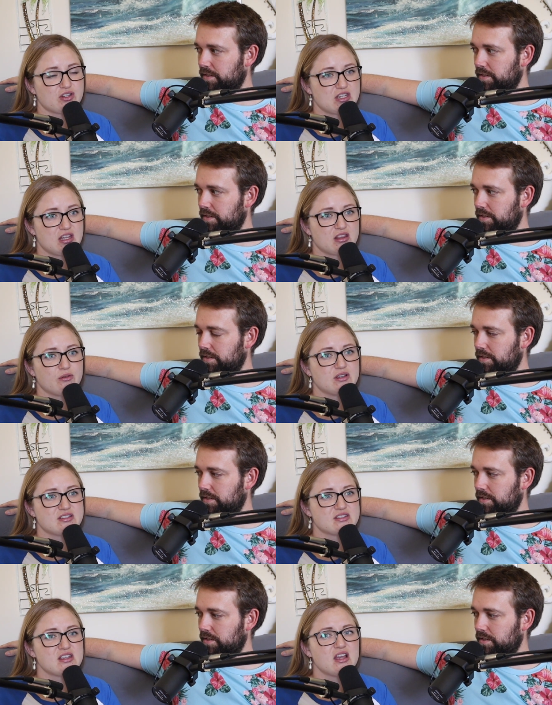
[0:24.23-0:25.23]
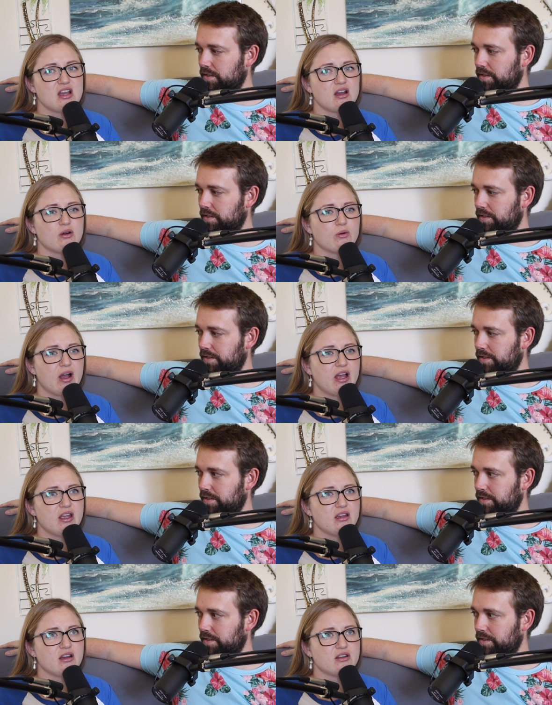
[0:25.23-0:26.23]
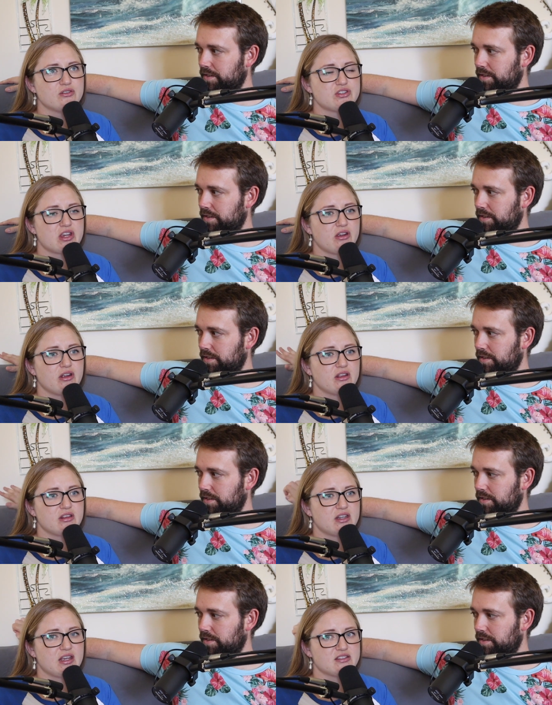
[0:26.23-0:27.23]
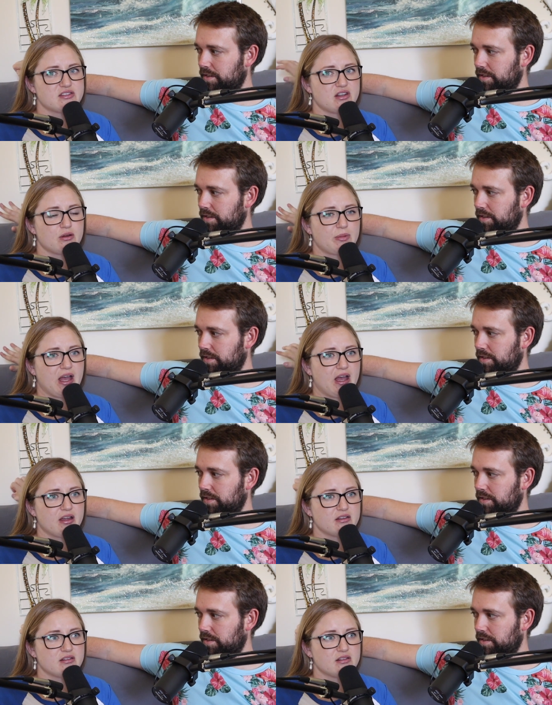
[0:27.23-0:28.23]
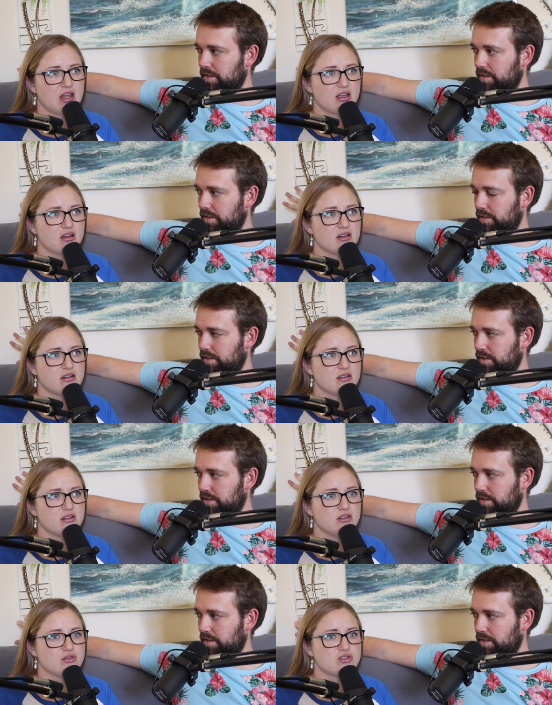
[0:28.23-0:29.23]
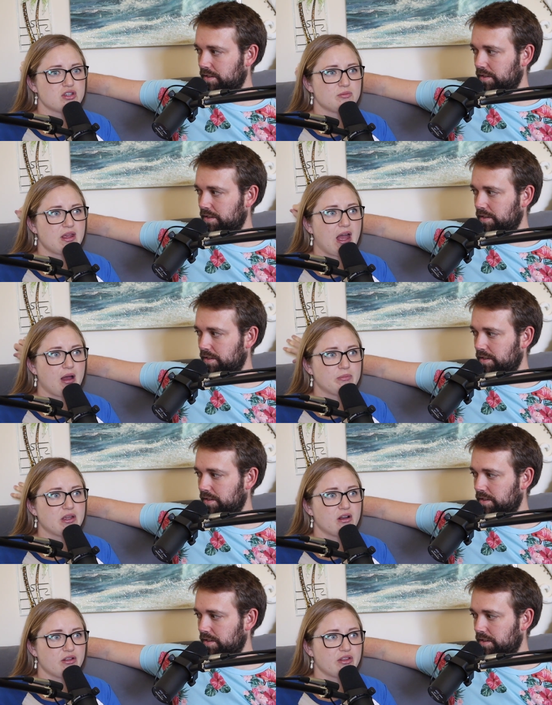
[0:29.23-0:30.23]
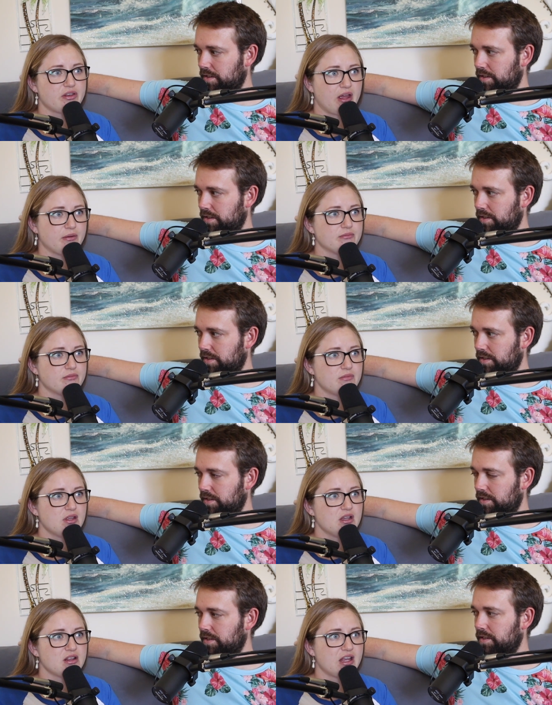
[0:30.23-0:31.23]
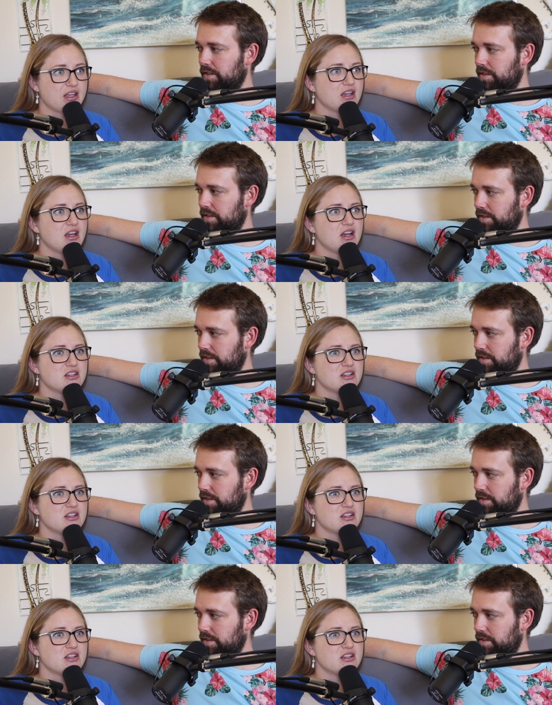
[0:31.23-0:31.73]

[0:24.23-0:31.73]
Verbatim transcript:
Speaker 1: critique that was, "Why are you sharing the days that are bad? Like you should be happy all the time." Like